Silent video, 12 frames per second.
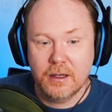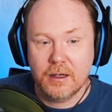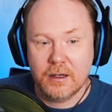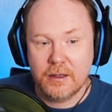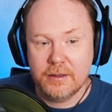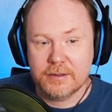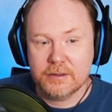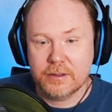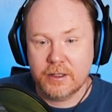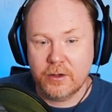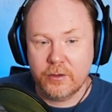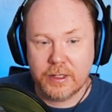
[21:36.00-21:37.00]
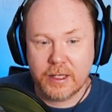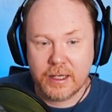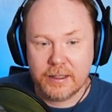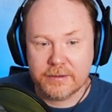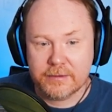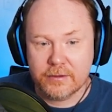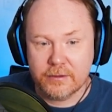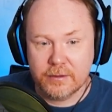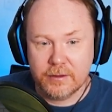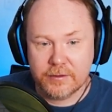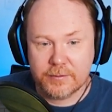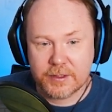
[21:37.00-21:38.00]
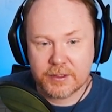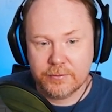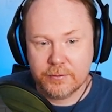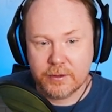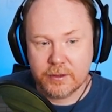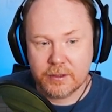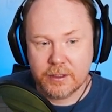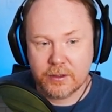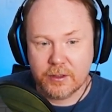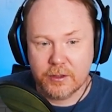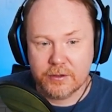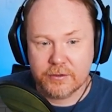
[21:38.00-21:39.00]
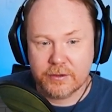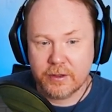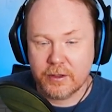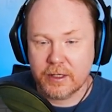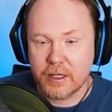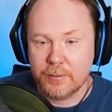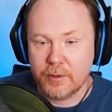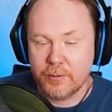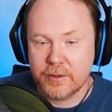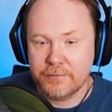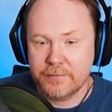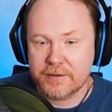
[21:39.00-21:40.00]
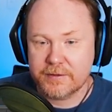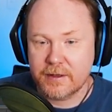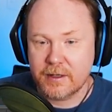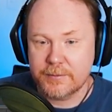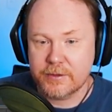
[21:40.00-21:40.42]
It's looking okay. It's not, especially if we don't click on it, it's looking okay, but we can fix that up.